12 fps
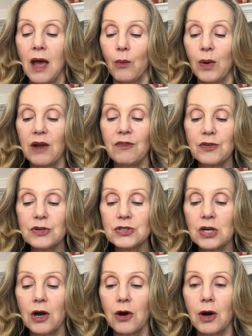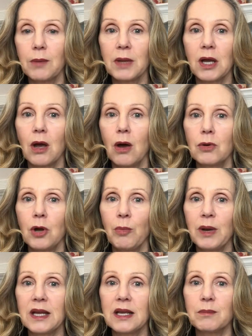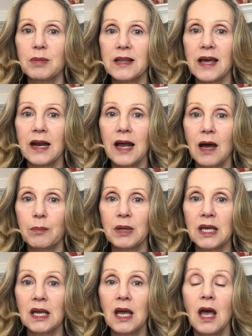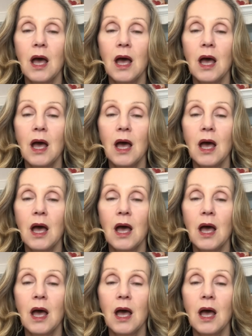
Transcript: When I first saw her, I'm like, oh, nobody can be that happy.